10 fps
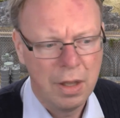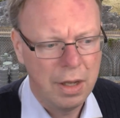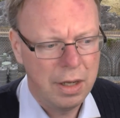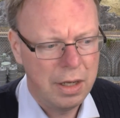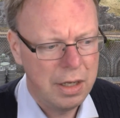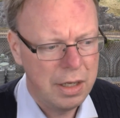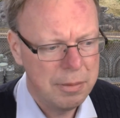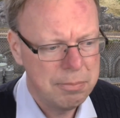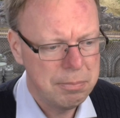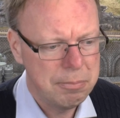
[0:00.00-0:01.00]

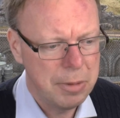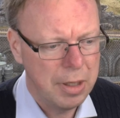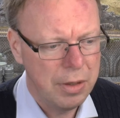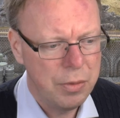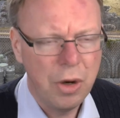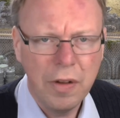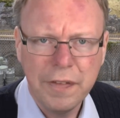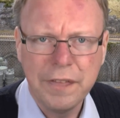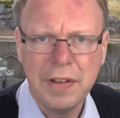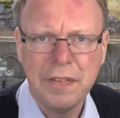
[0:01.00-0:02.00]

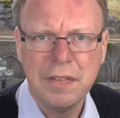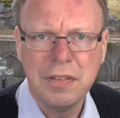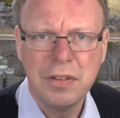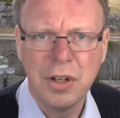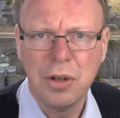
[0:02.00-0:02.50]
Rather than,